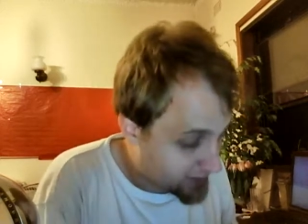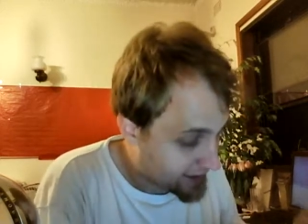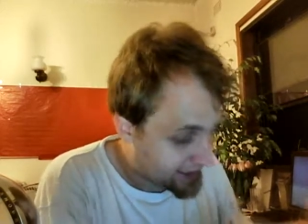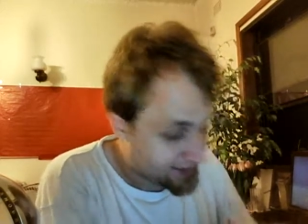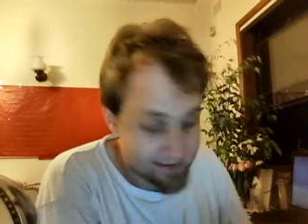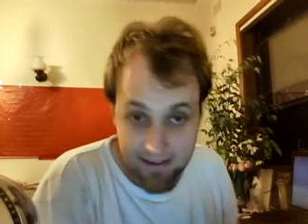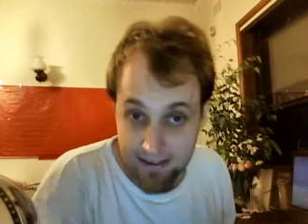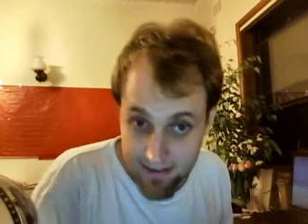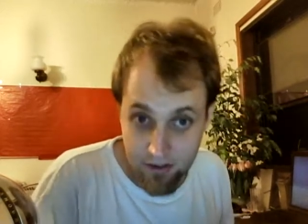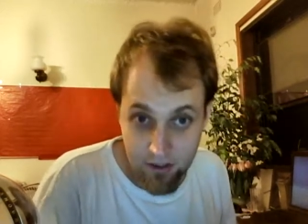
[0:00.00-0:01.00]
against
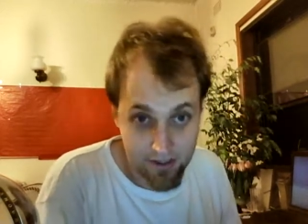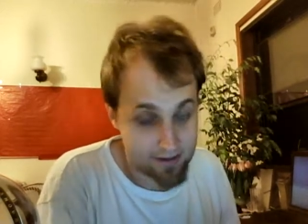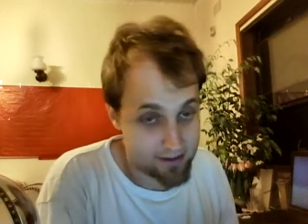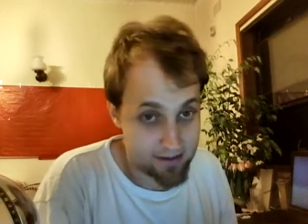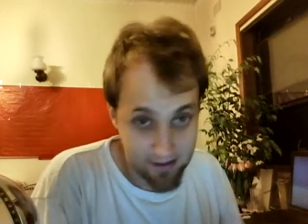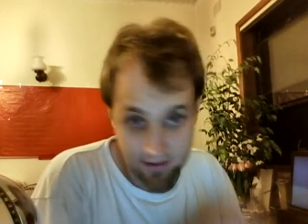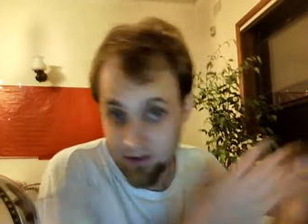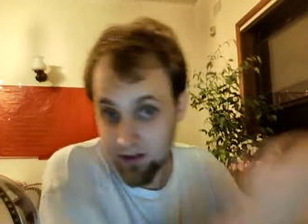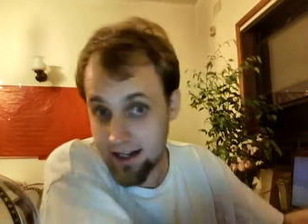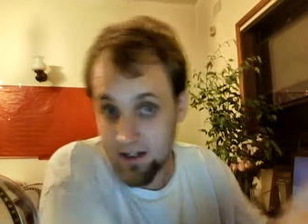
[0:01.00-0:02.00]
this injustice, this
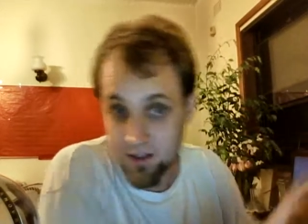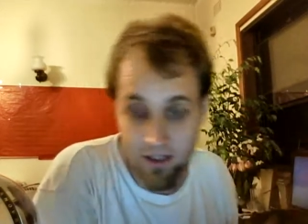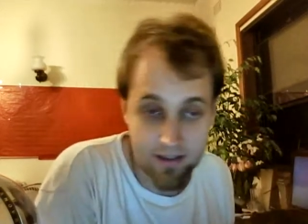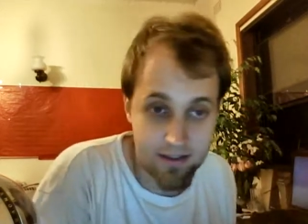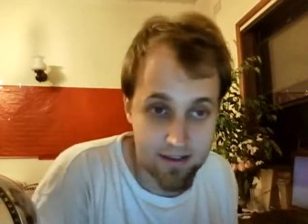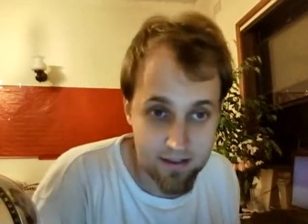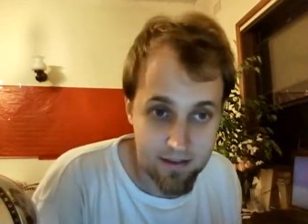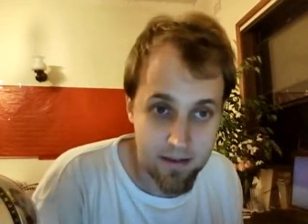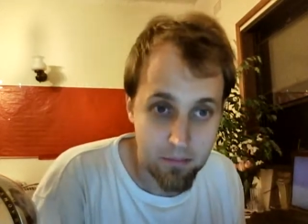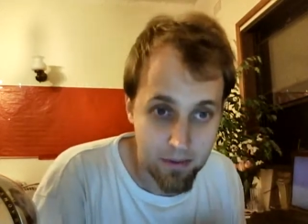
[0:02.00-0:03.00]
great
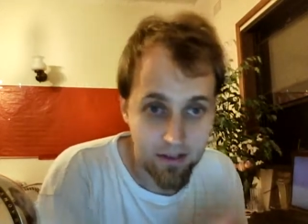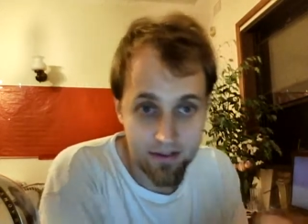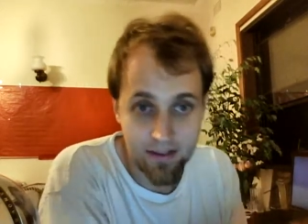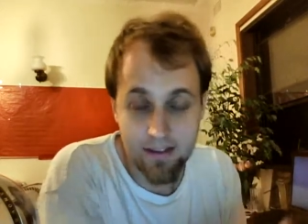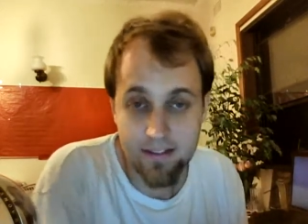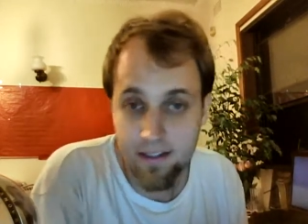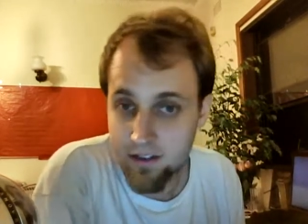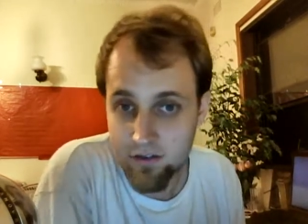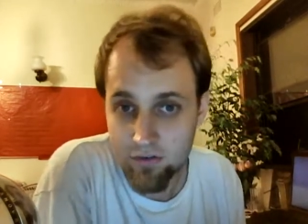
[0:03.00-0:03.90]
injustice, because you can see it's